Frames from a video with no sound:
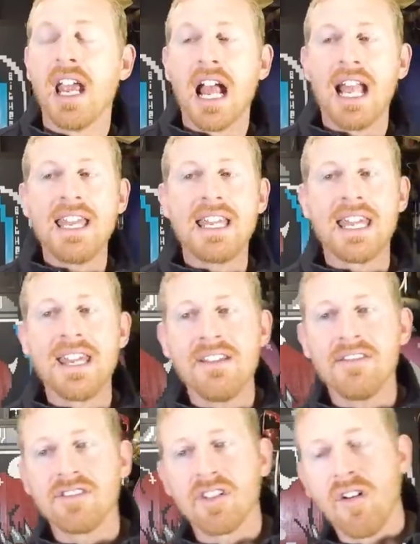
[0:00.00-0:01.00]
And he
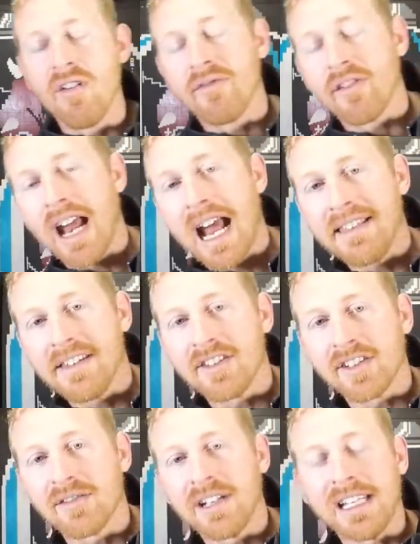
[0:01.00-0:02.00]
keels over at the
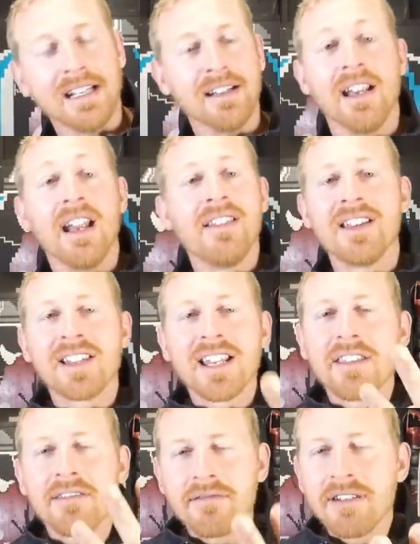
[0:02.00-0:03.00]
screen. There's like
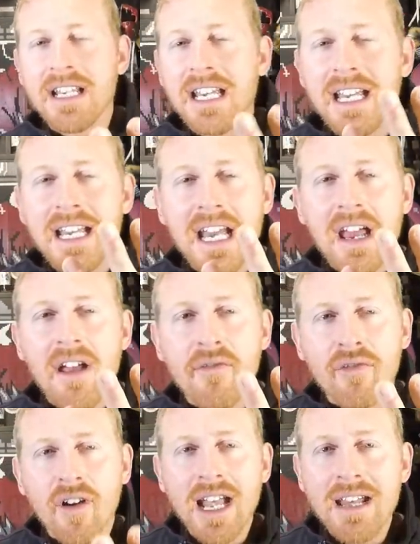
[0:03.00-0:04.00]
3
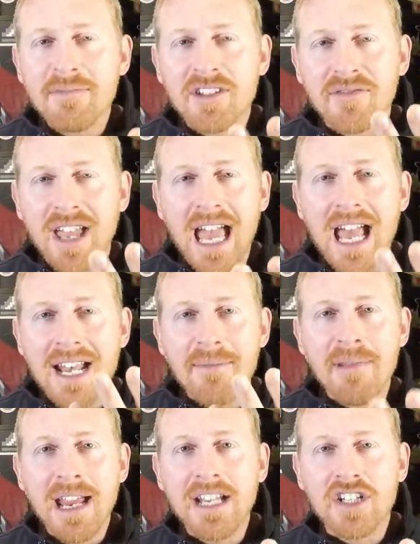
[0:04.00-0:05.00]
frames of
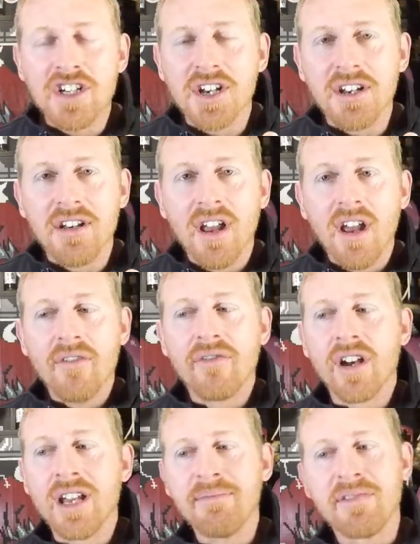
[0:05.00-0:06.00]
animation for
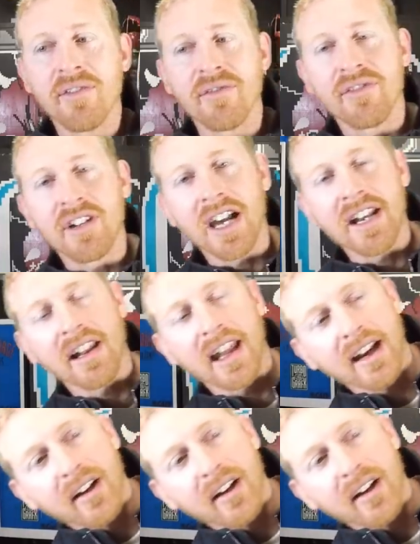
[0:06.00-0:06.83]
him to kind of like